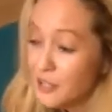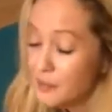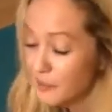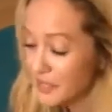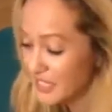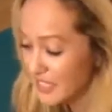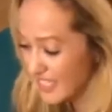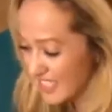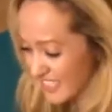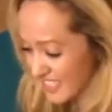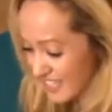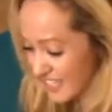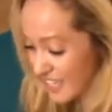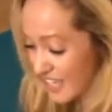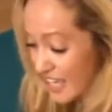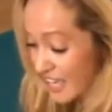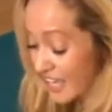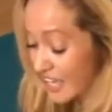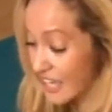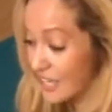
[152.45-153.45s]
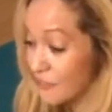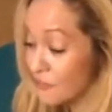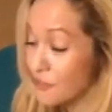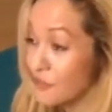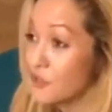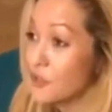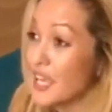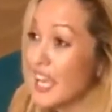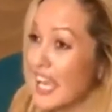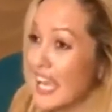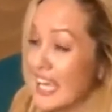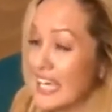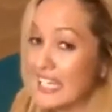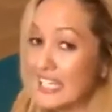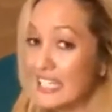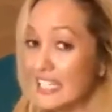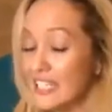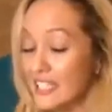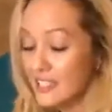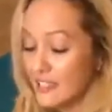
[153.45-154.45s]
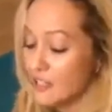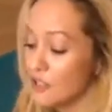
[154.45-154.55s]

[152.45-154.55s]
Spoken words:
But if you can,